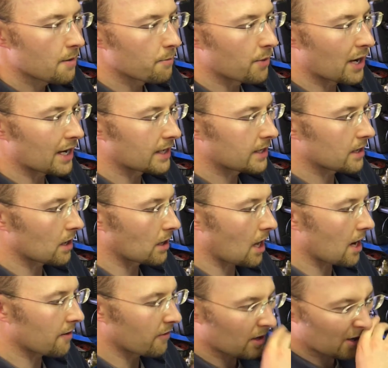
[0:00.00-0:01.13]
But a
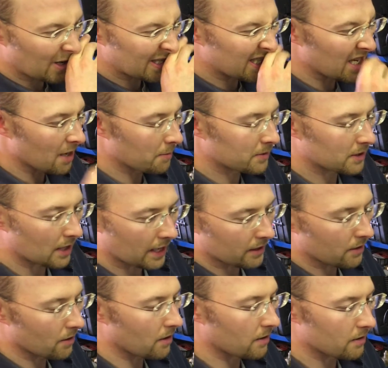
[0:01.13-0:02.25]
lot of other tips,
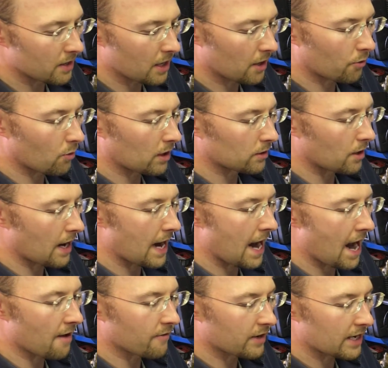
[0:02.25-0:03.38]
like the, the other welder I
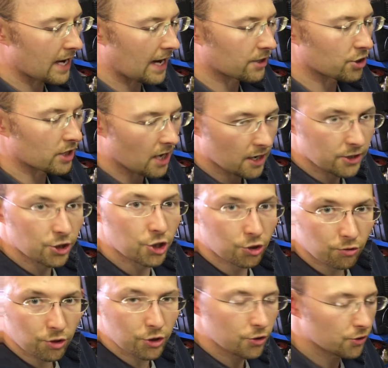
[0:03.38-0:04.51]
have, it actually
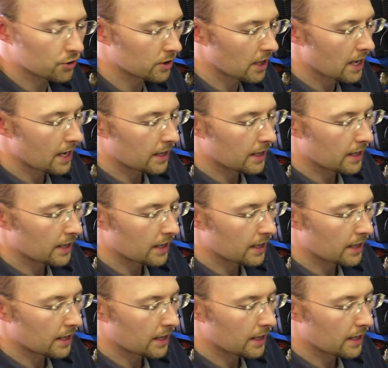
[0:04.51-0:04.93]
unscrews.